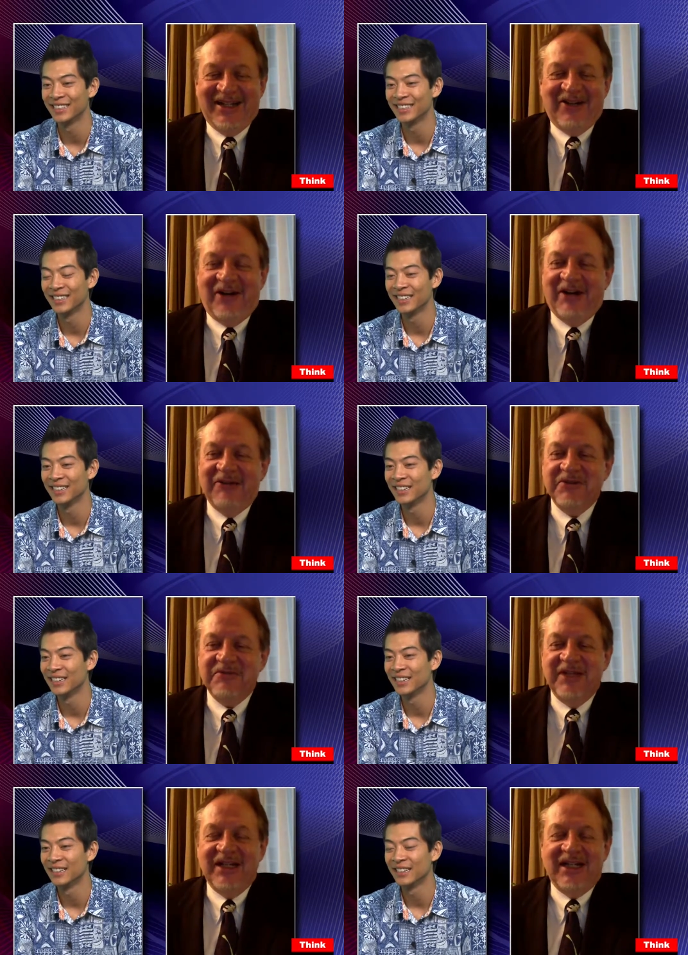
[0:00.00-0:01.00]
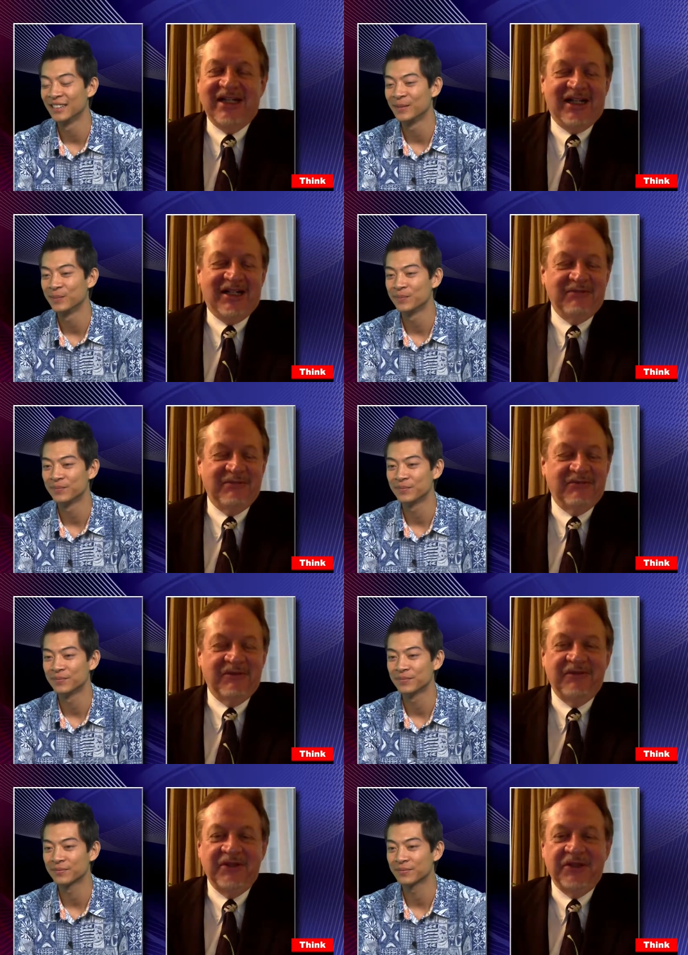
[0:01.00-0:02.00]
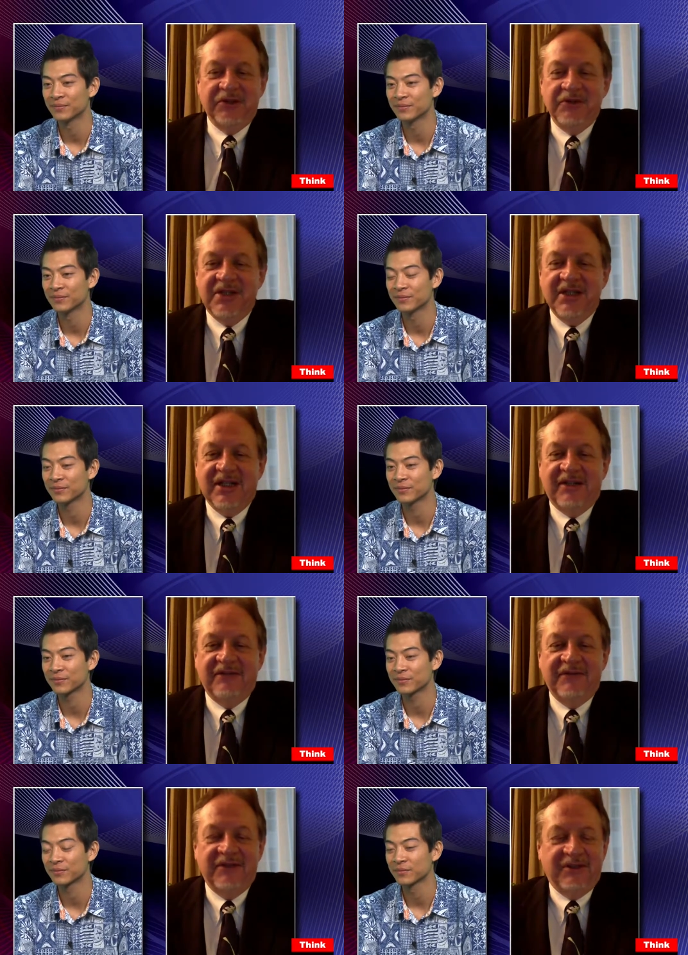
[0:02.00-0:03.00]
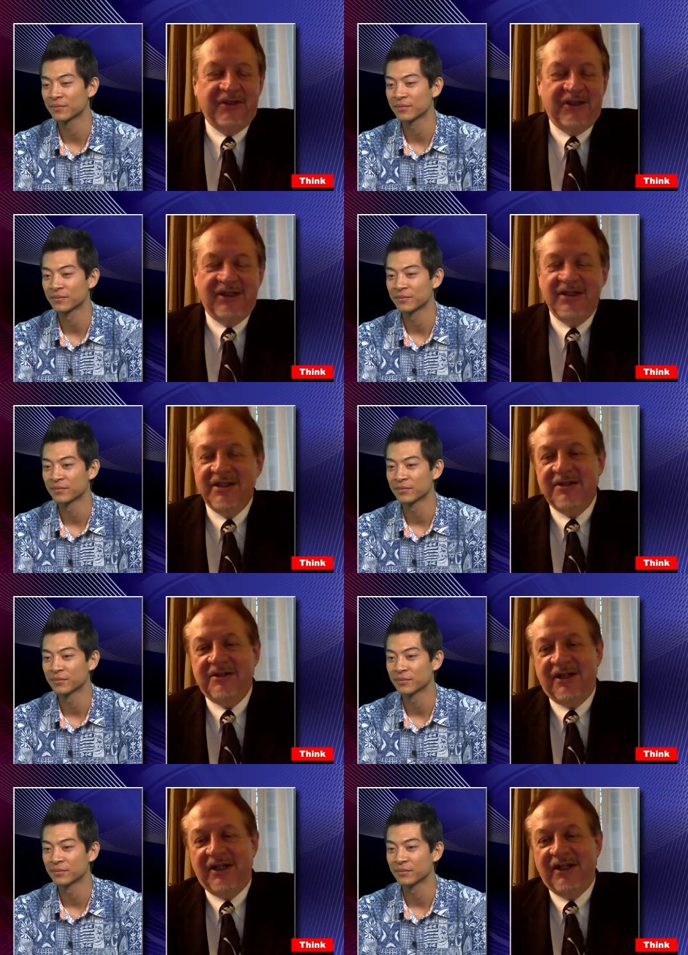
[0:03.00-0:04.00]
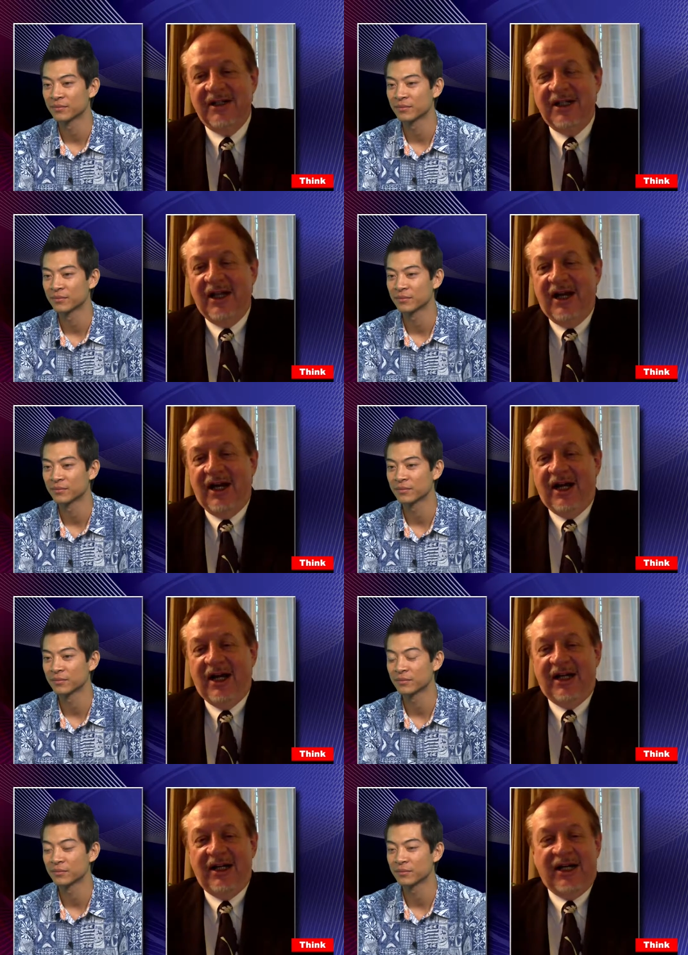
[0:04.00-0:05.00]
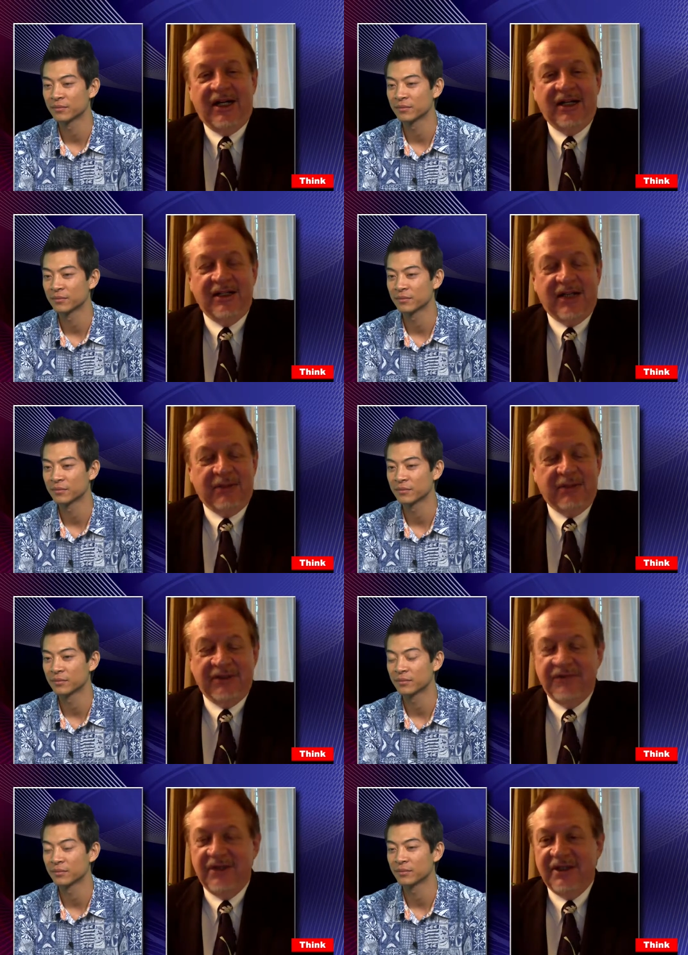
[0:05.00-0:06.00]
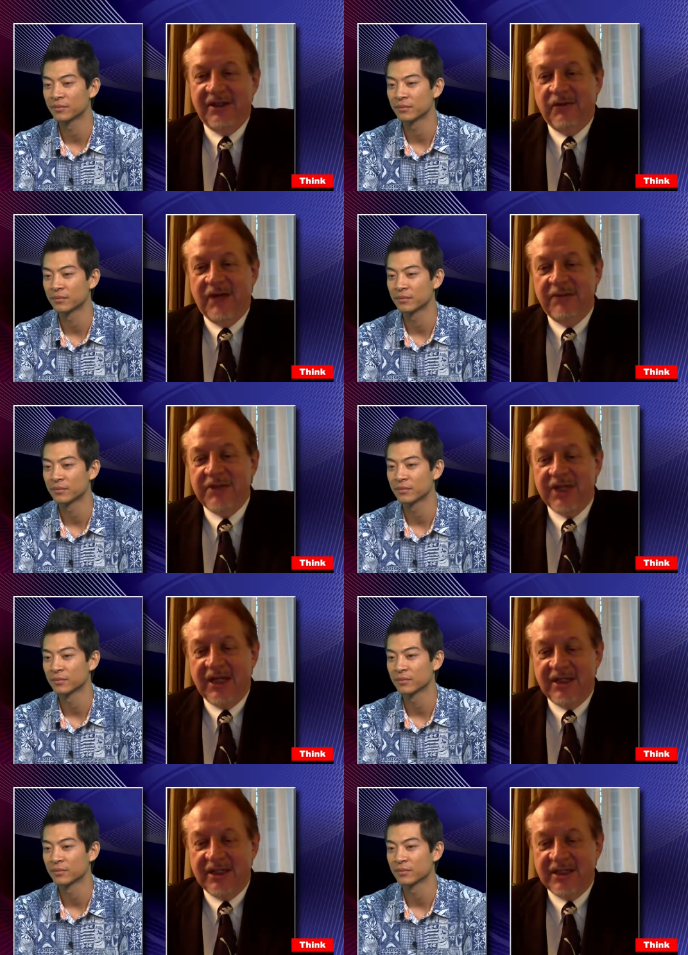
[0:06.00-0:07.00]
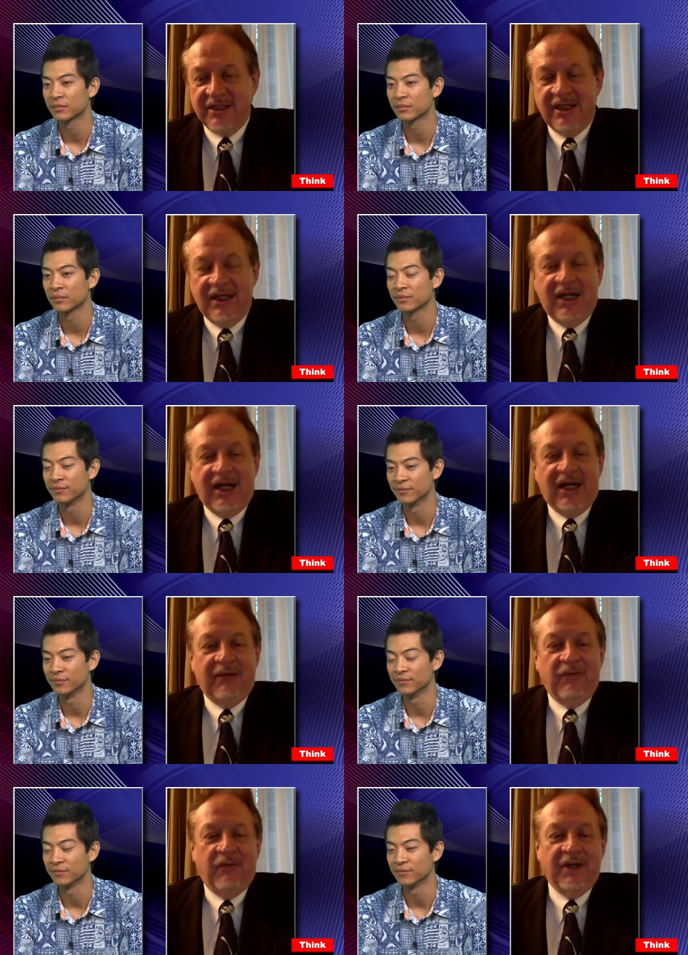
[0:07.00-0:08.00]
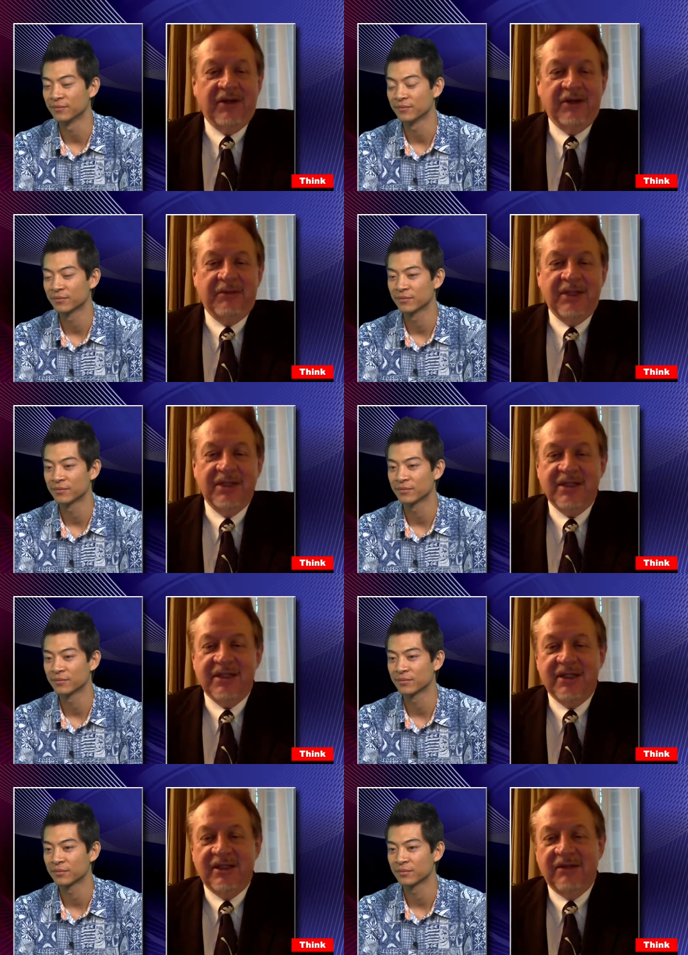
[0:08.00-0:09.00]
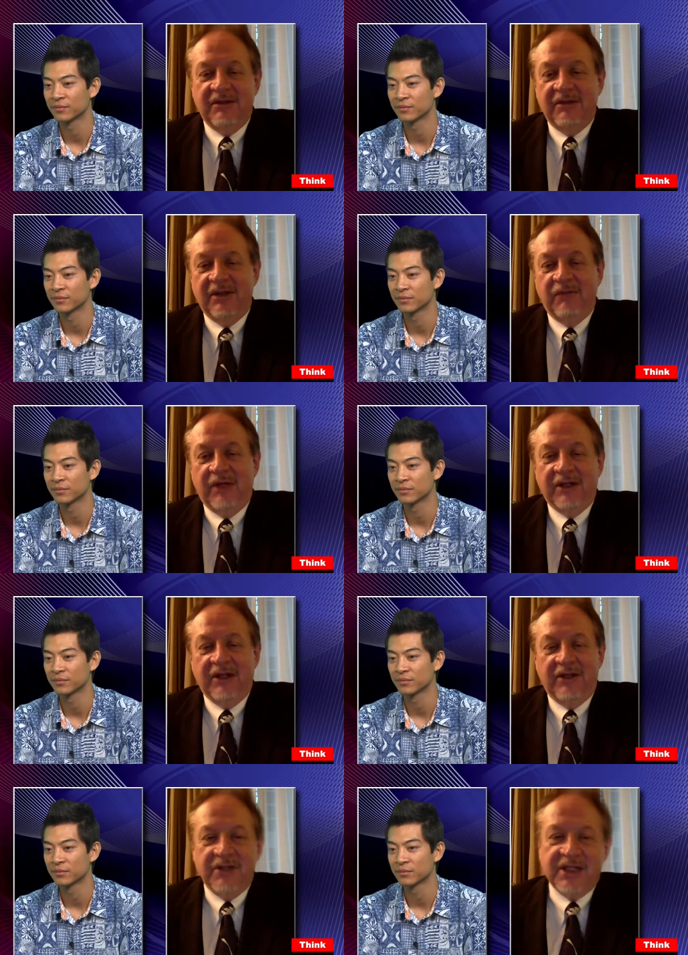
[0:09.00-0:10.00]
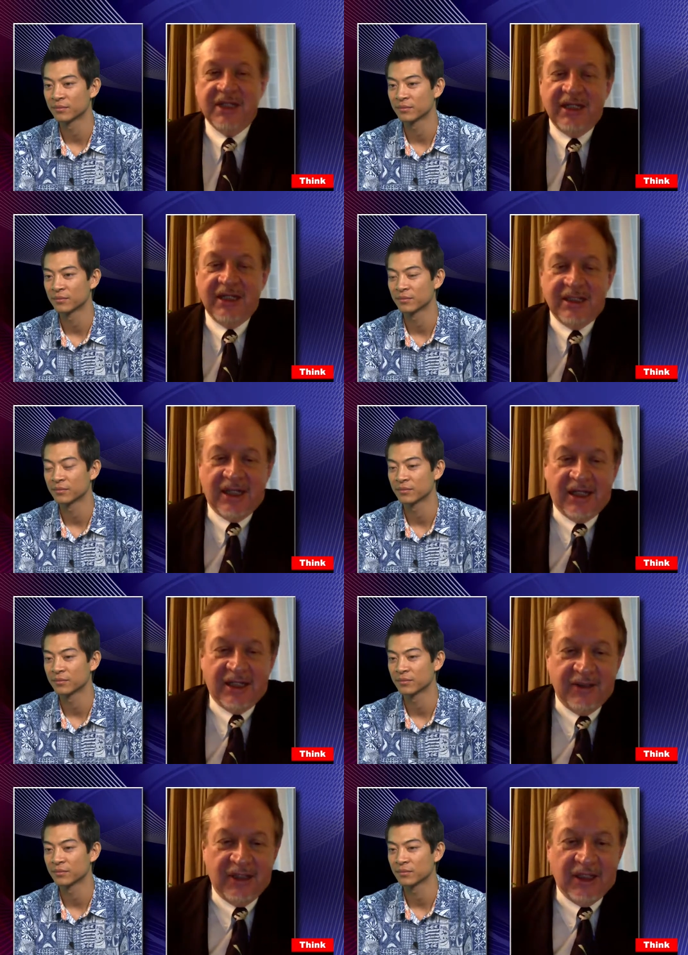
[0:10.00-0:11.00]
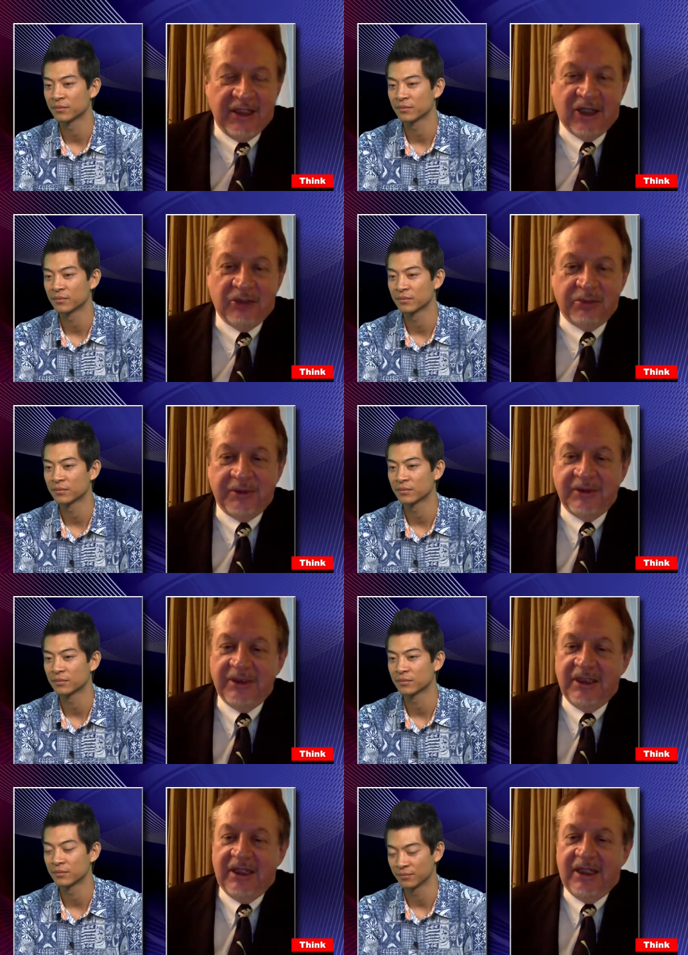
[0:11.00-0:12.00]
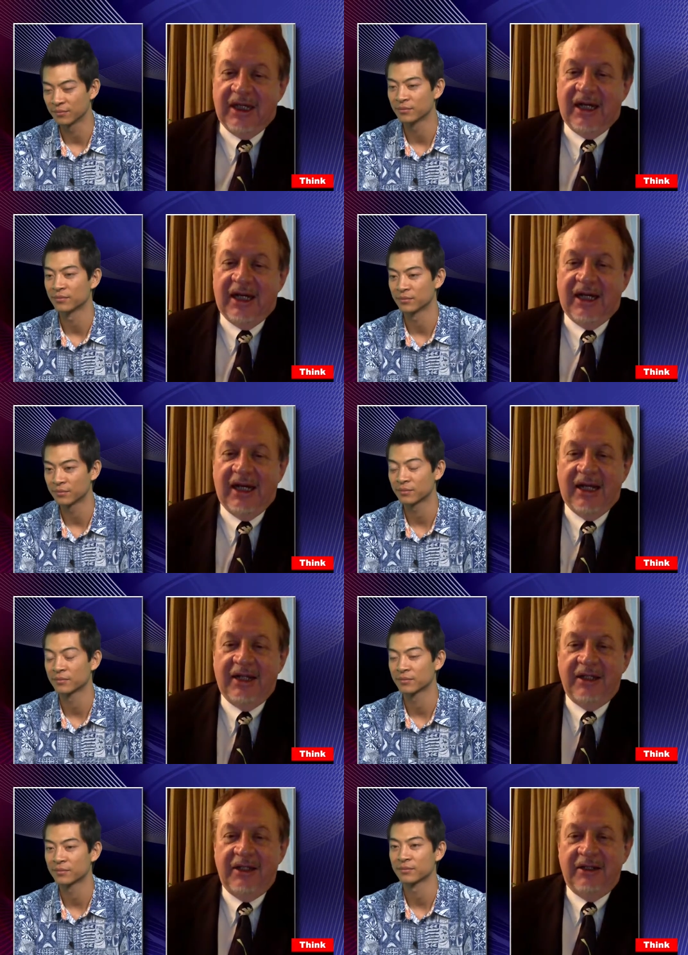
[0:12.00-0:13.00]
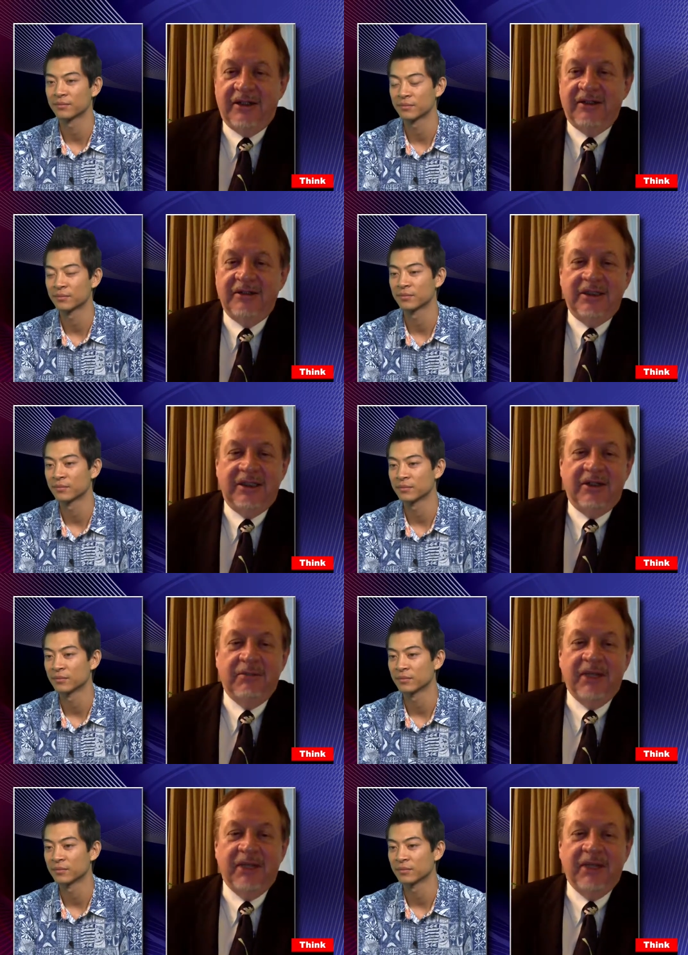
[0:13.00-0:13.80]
Speaker 1: you know, I was reading um, reviews of your store uh, on a couple of the websites. Mm-hmm. Um, one of them is the, the well-known site uh, Yelp, uh, and your your